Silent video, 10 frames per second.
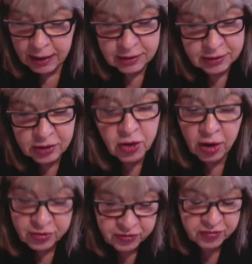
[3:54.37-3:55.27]

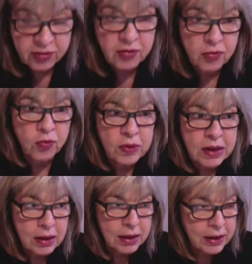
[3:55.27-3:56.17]
not
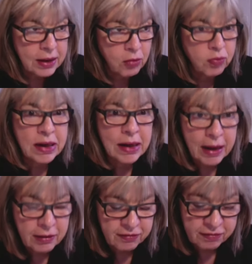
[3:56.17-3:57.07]
really
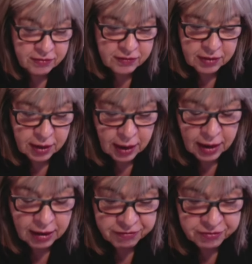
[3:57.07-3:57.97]
relaxed
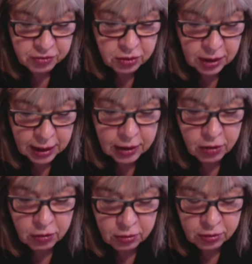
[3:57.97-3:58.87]
after I
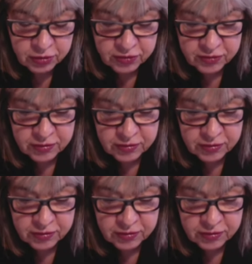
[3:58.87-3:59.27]
heard